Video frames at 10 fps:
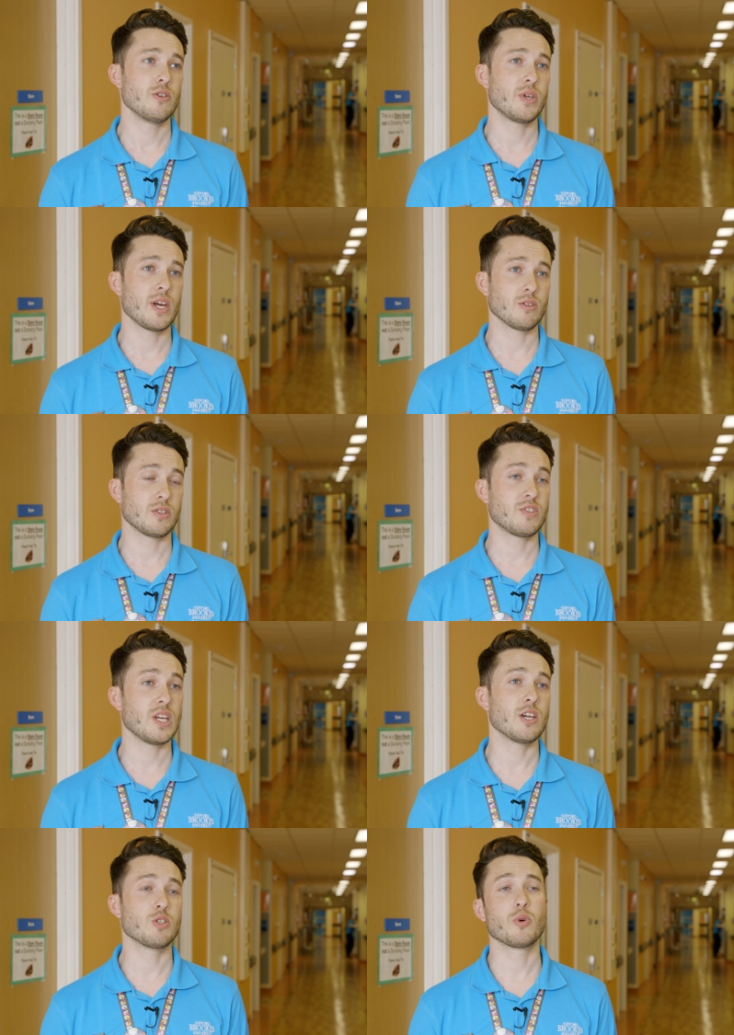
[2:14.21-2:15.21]
You get lots of
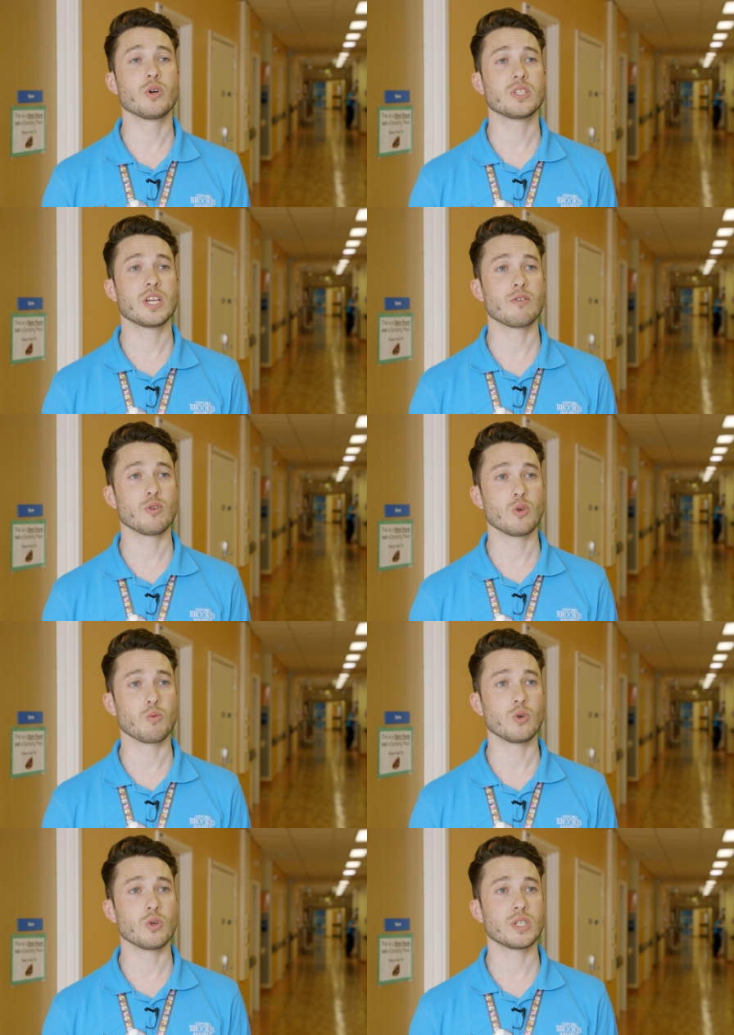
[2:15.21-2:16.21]
teenage boys here on the
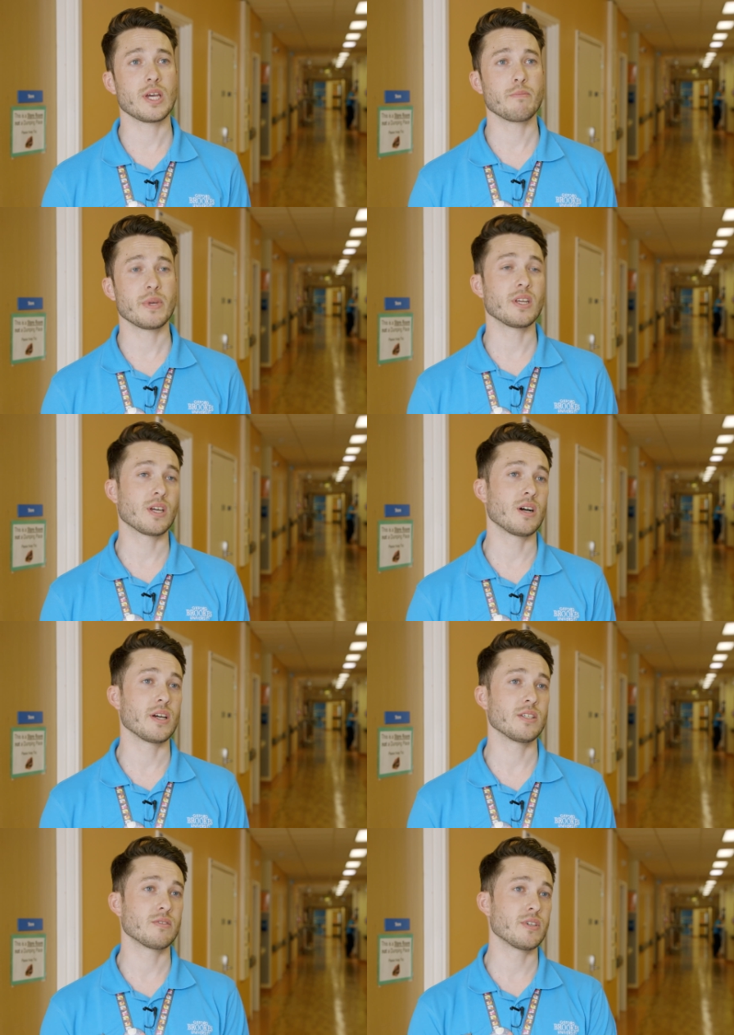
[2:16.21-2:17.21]
ward, and being a
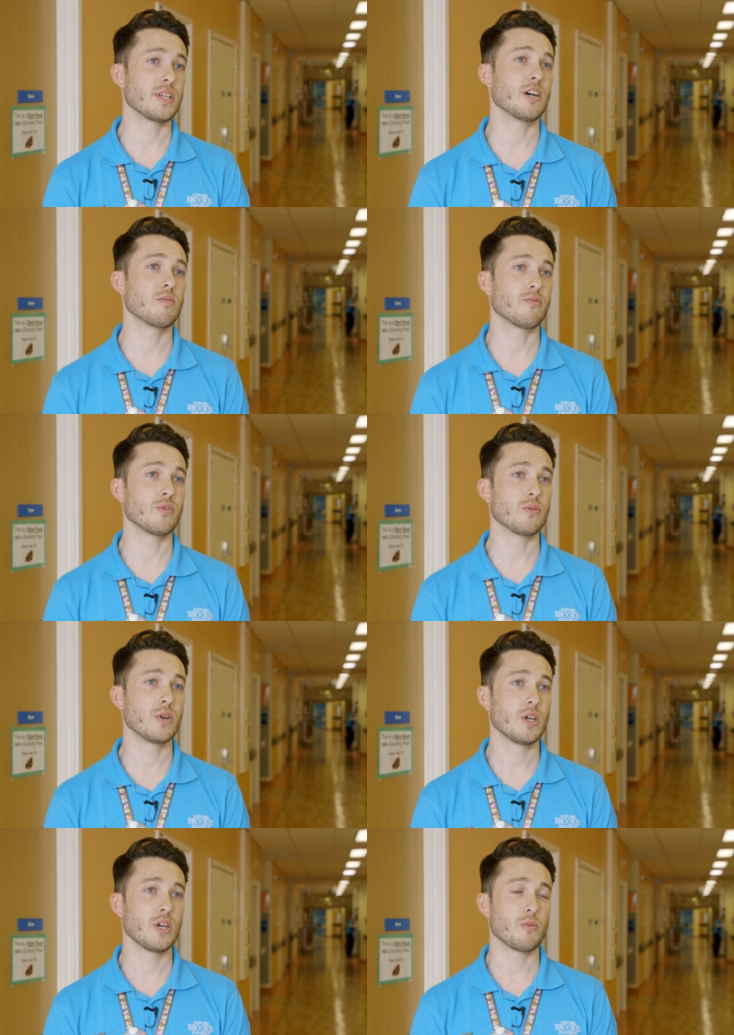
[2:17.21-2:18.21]
guy is really helpful
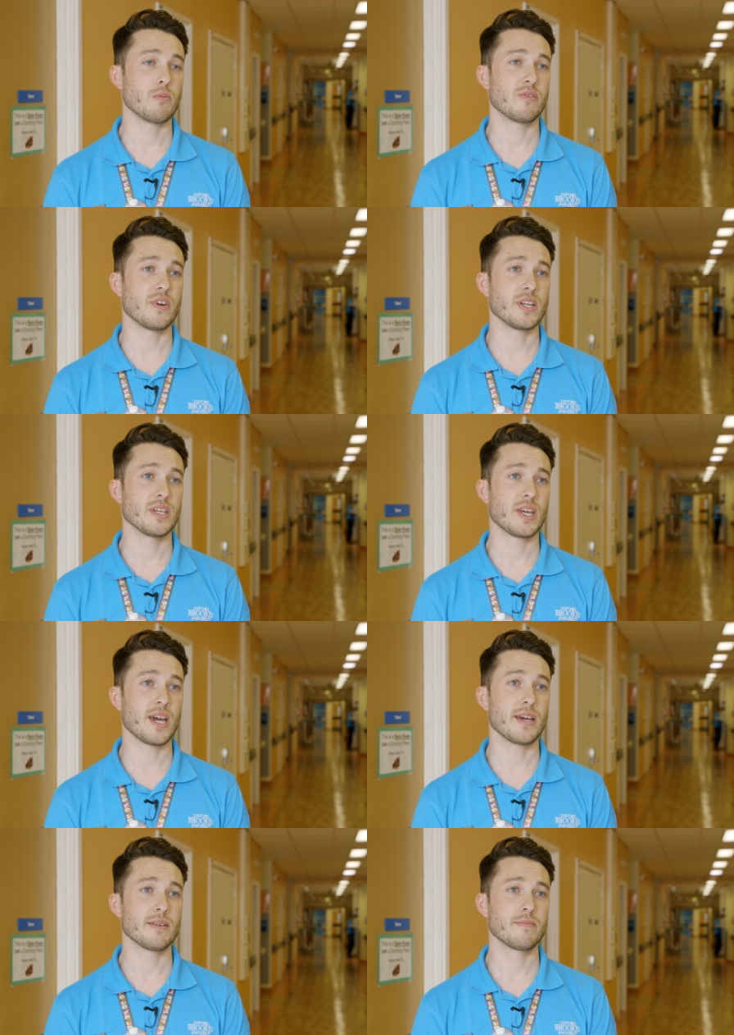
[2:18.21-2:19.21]
when providing
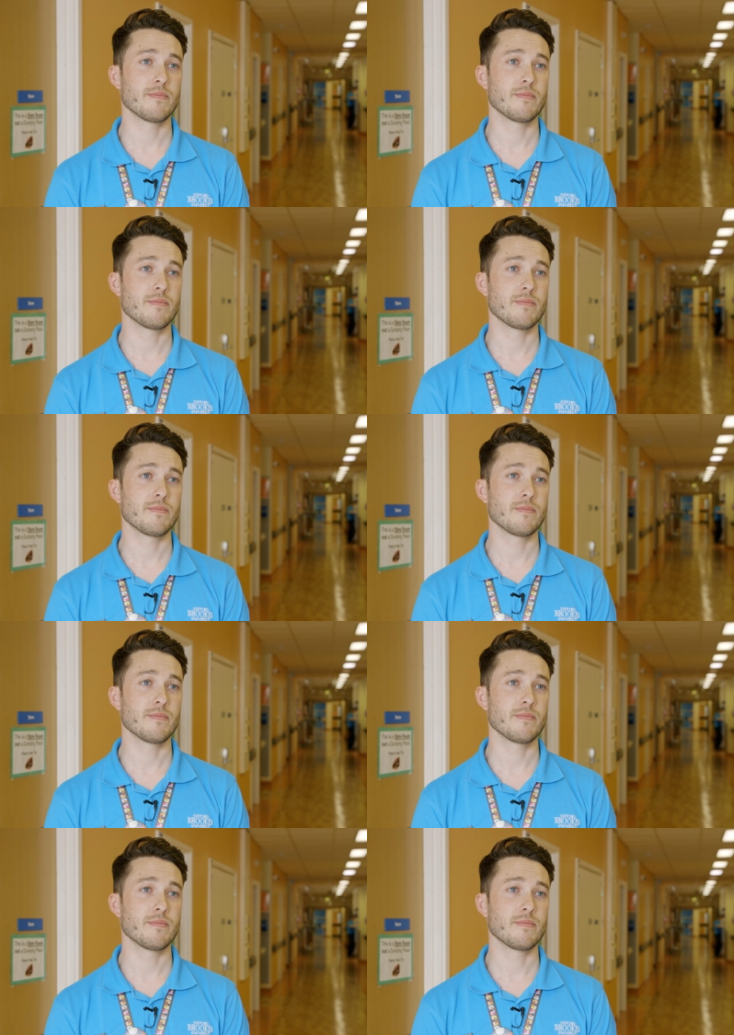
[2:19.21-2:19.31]
care.